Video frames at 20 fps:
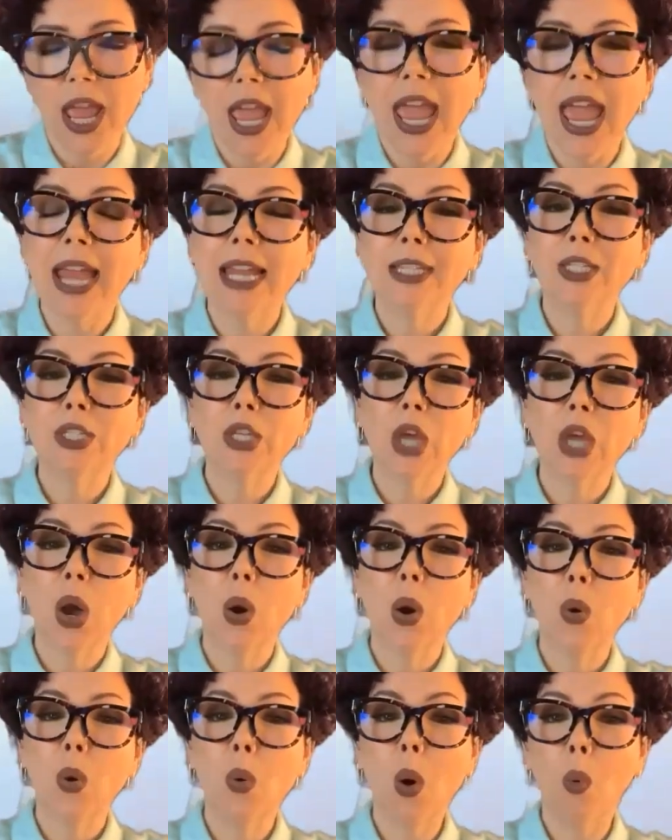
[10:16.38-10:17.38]
And
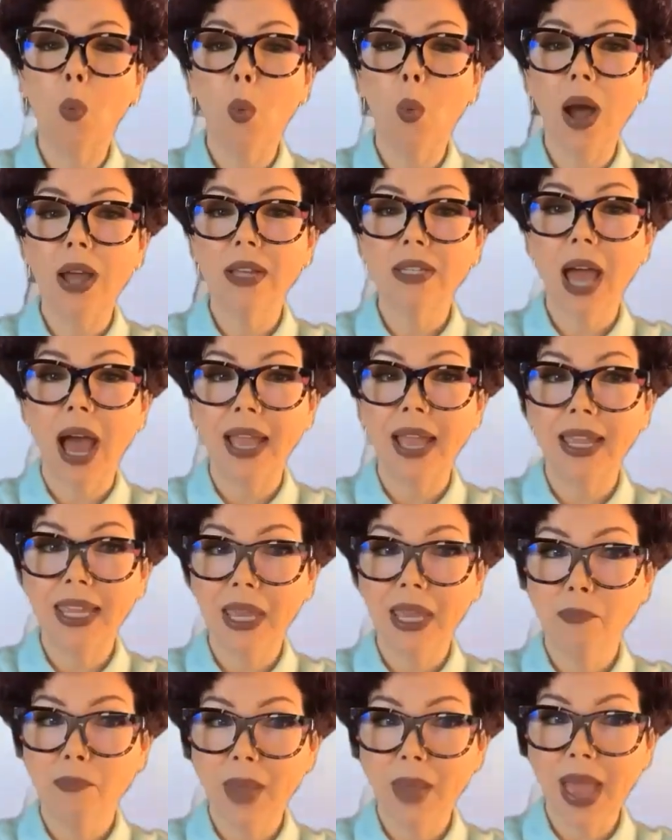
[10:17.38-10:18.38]
so what I
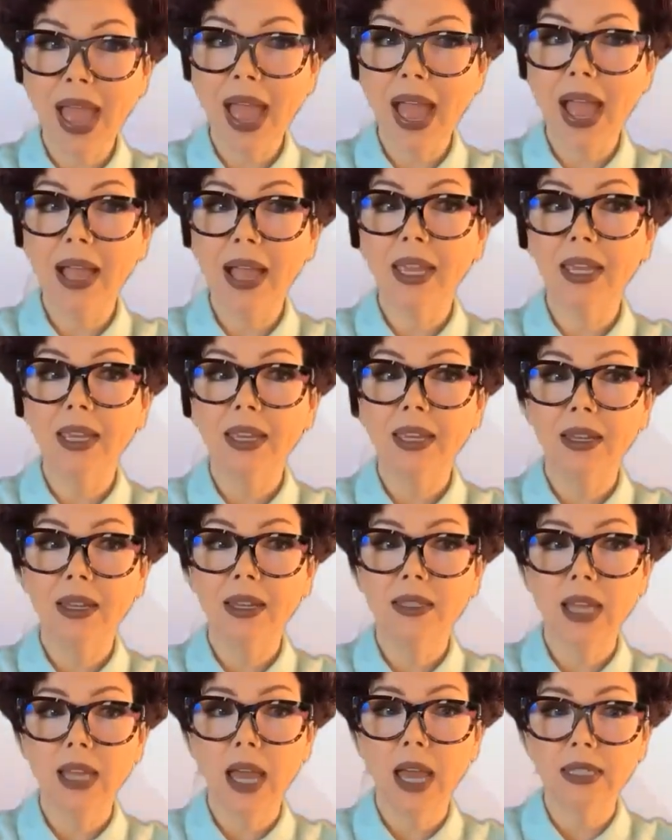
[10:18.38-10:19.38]
get back
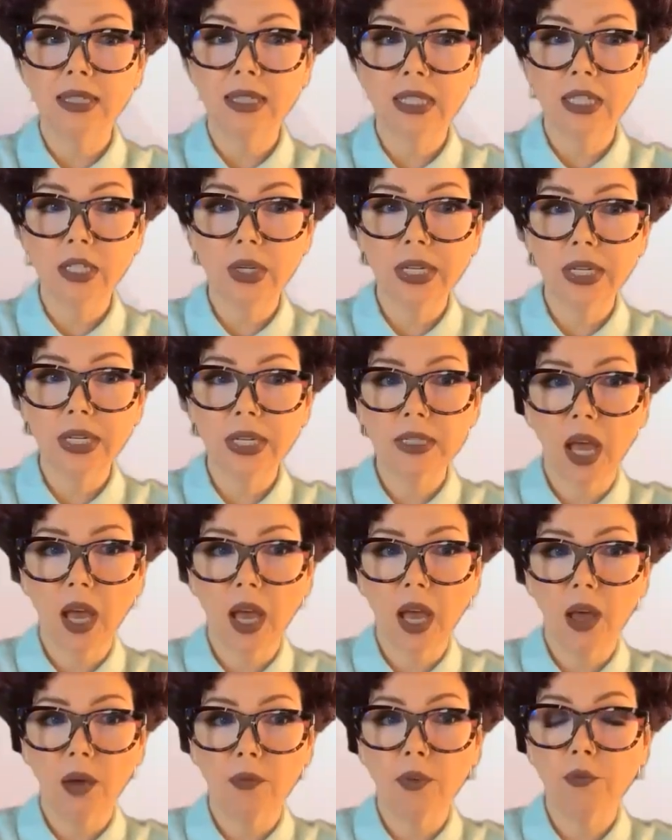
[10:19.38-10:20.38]
is a series
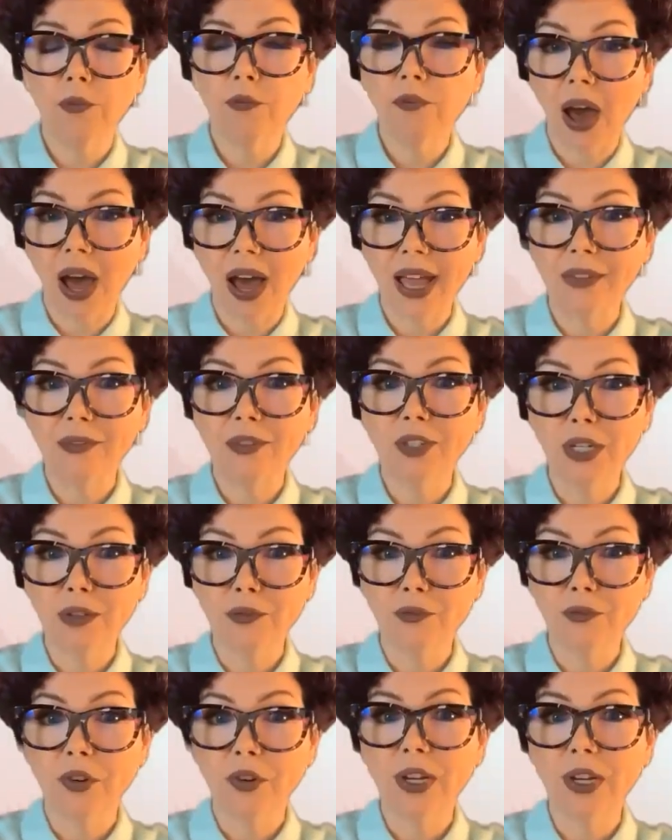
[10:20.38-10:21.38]
of 5
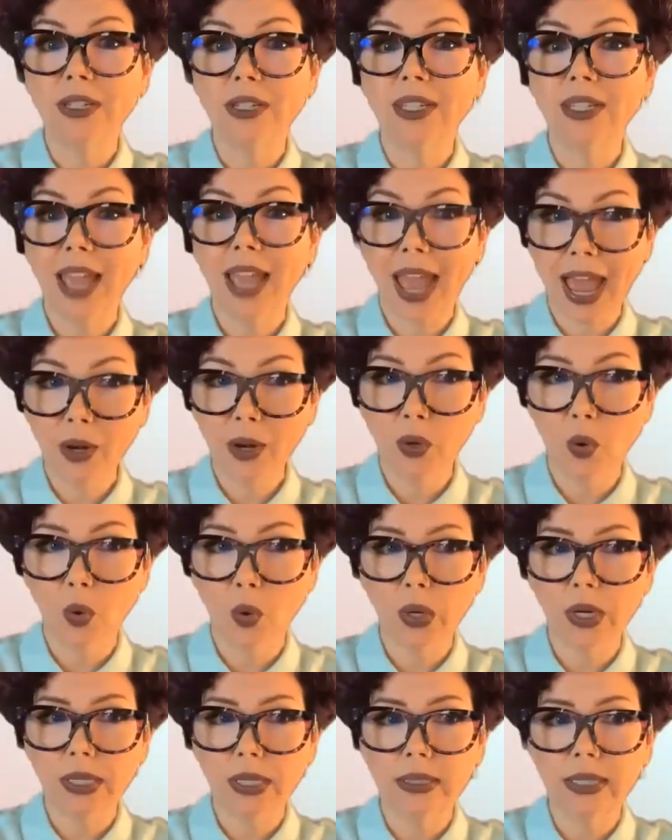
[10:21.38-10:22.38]
different
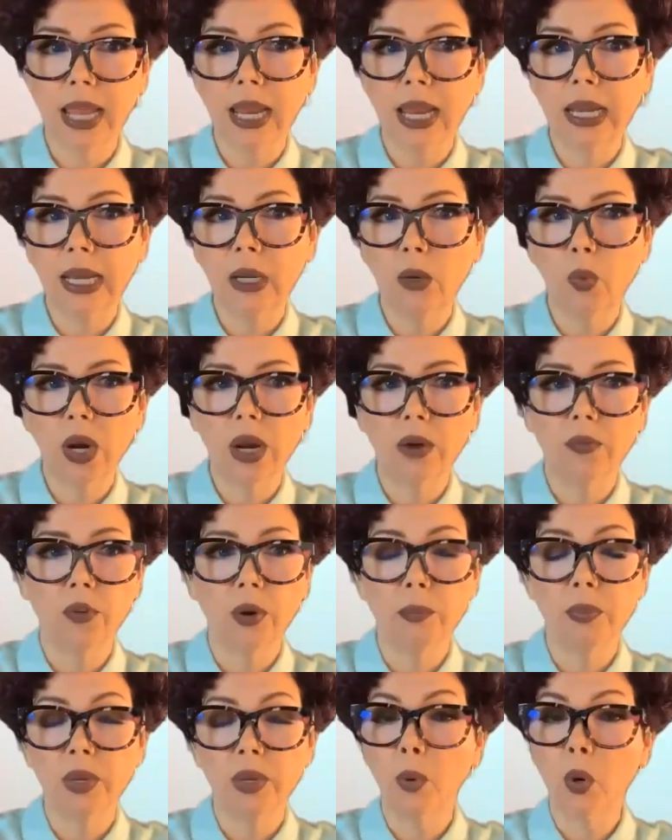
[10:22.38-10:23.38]
categories. And anywhere
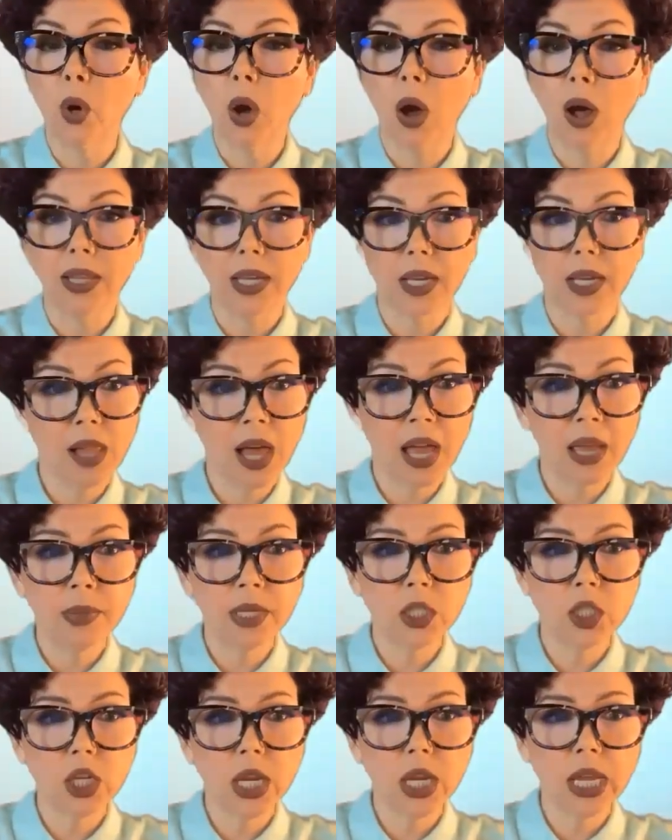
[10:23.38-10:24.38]
from people call it
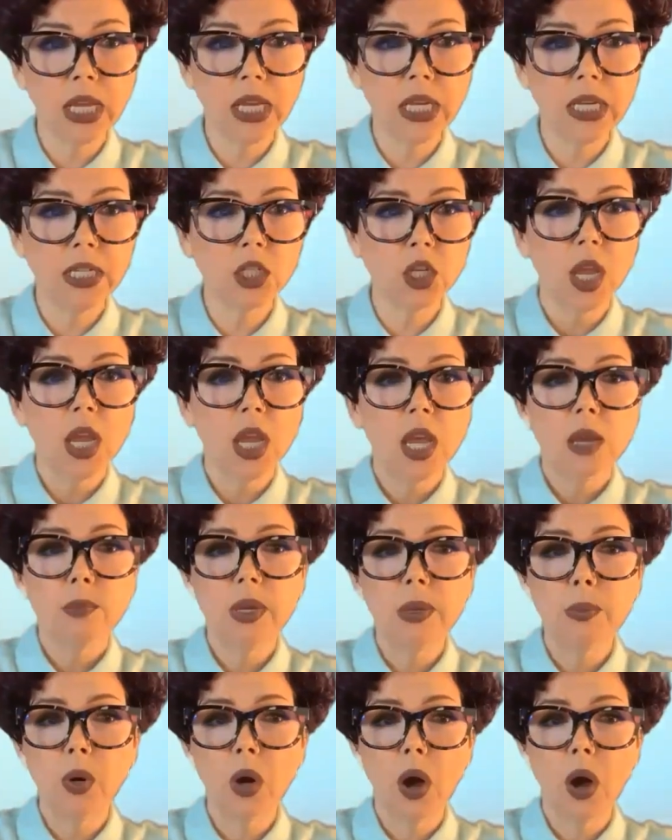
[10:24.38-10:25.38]
climate change,
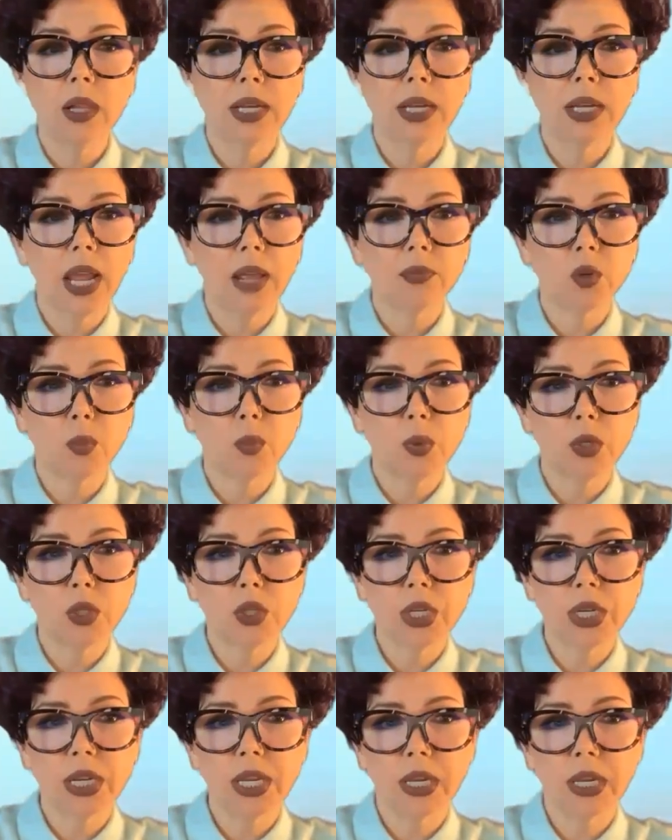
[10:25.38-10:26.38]
people call it
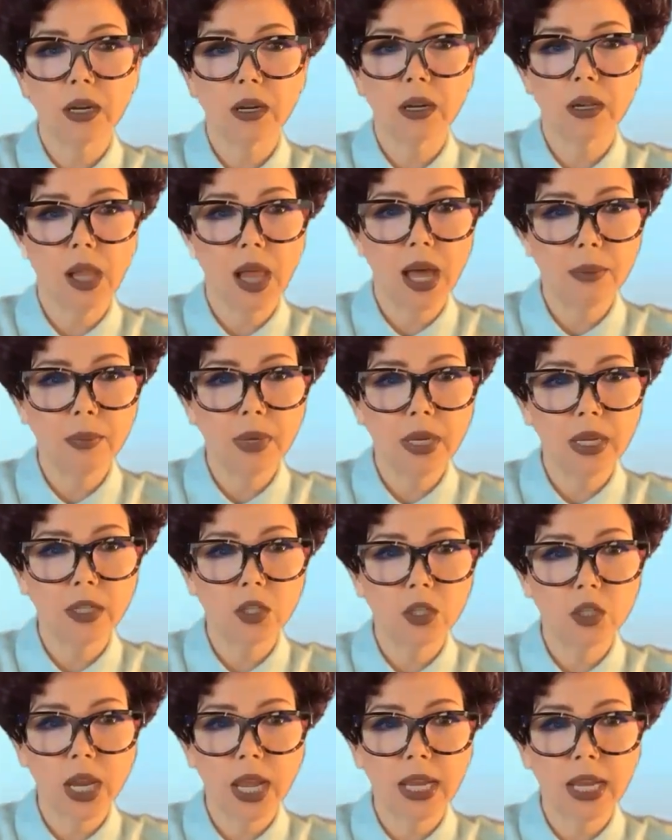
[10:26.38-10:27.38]
anthropogenic climate
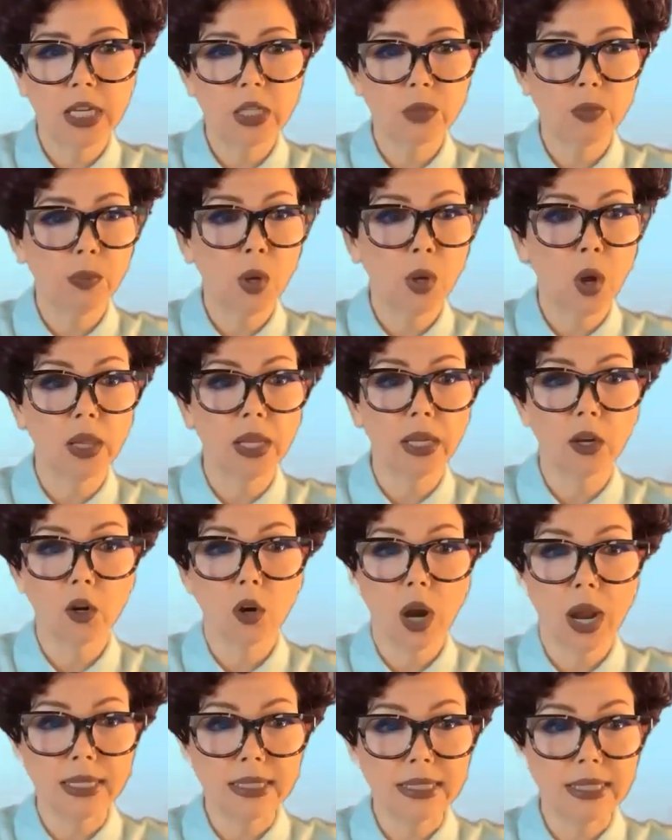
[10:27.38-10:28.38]
change, people call it
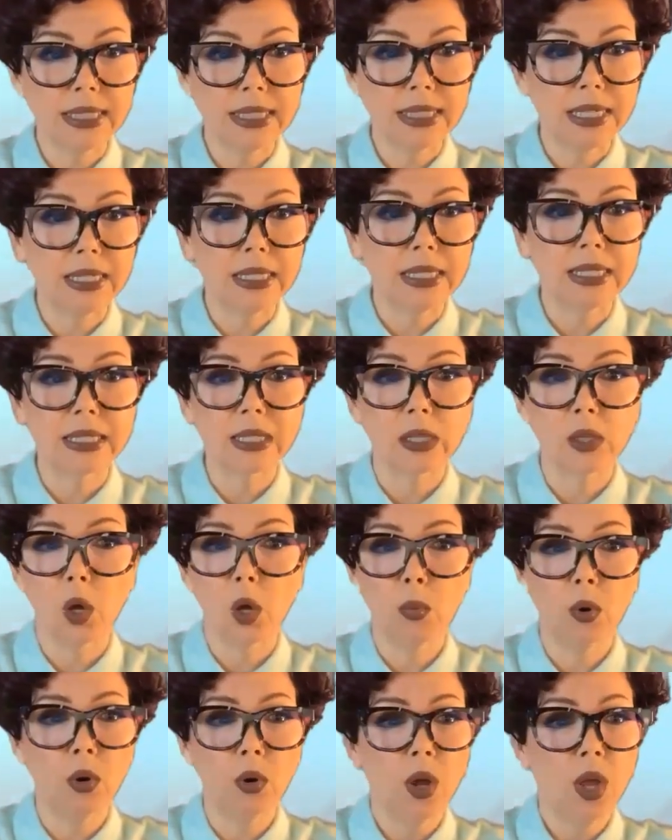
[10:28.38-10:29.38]
crisis,
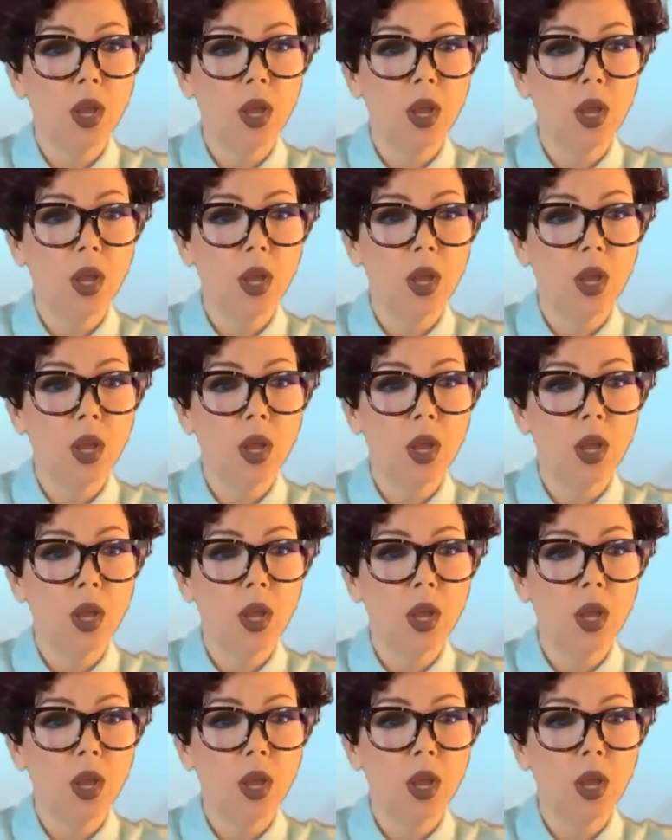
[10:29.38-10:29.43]
global